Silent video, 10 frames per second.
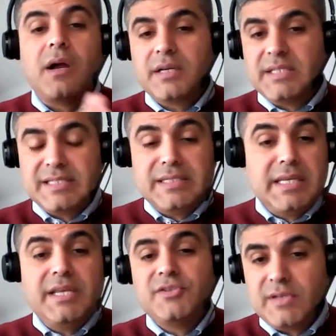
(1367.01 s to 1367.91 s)
targeted
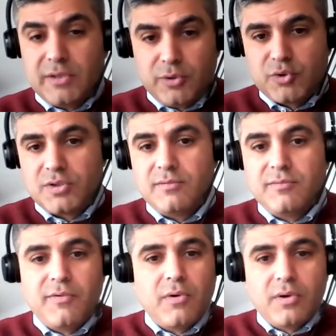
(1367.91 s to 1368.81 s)
niche
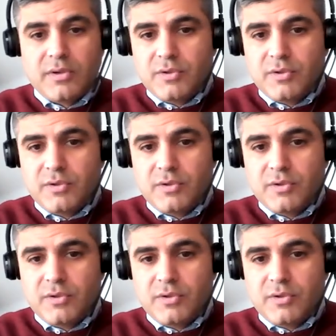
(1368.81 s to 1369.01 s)
solution for,